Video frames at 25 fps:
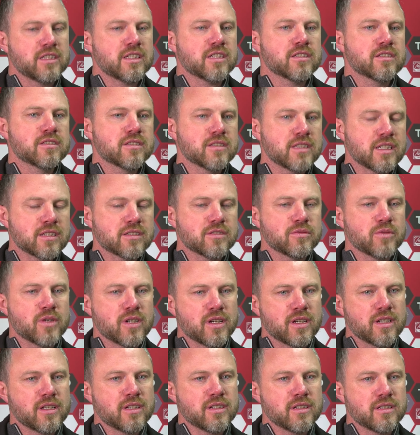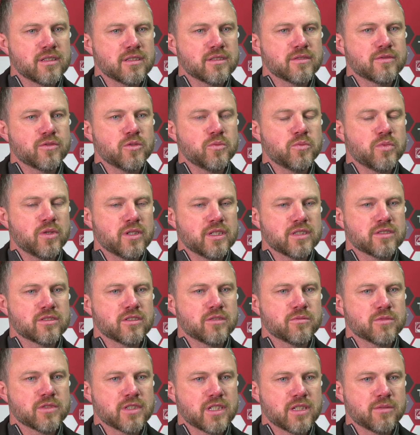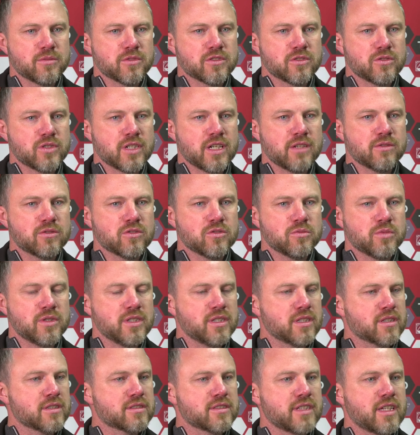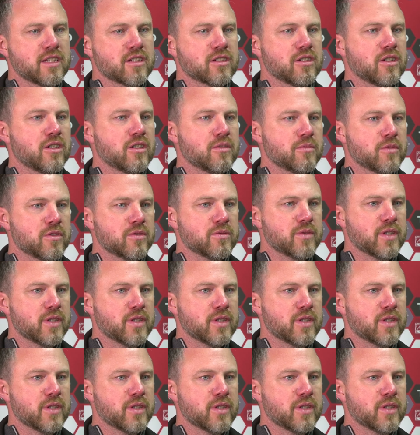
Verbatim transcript: that, that's why football is sometimes you have to be stay calm